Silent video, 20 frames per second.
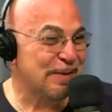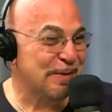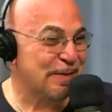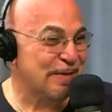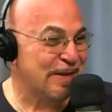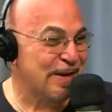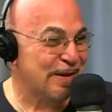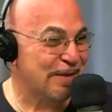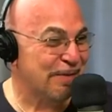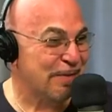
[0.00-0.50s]

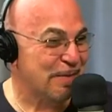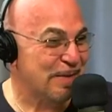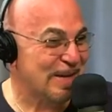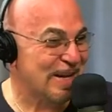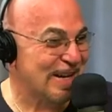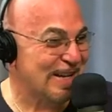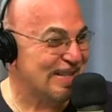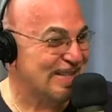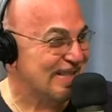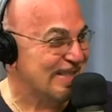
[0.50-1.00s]
someone here from
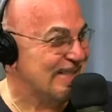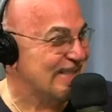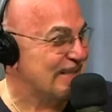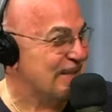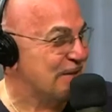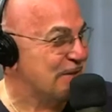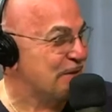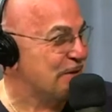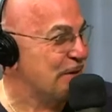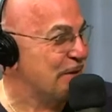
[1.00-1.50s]
Kansas
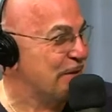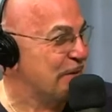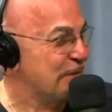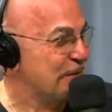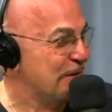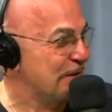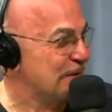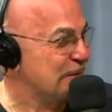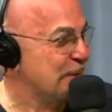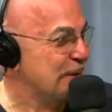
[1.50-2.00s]
and you showed
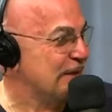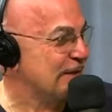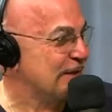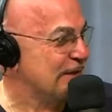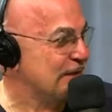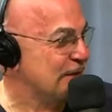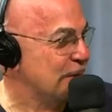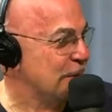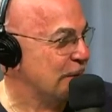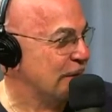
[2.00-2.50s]
them these
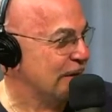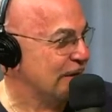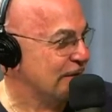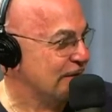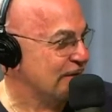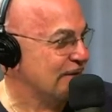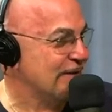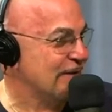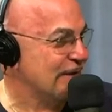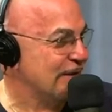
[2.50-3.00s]
places, you'd be like,
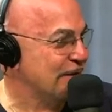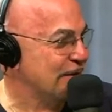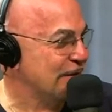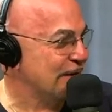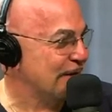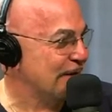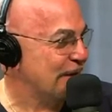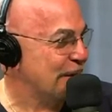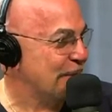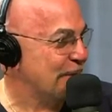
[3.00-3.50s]
"This is
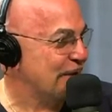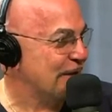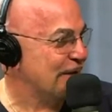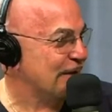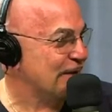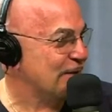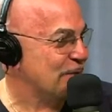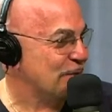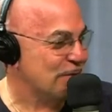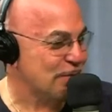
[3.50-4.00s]
hinterland." They would yeah.
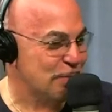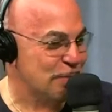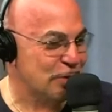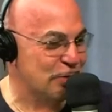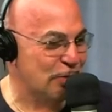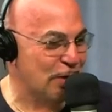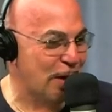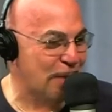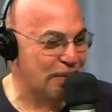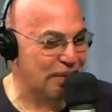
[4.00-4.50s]
think this was a
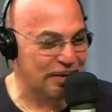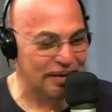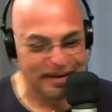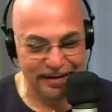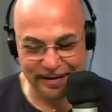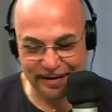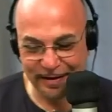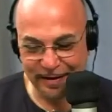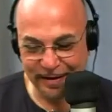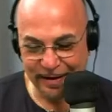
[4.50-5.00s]

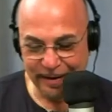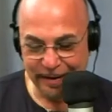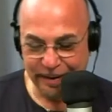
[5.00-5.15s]
metropolis.